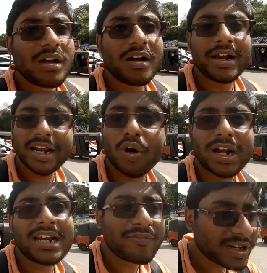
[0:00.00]
In a hotel,
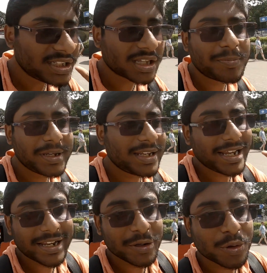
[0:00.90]
it will just be
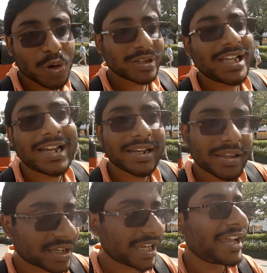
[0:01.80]
like you go there and
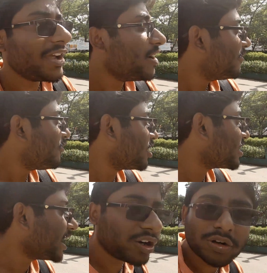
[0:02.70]
stay for a
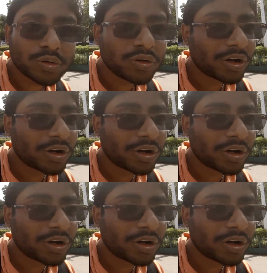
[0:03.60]
night or two,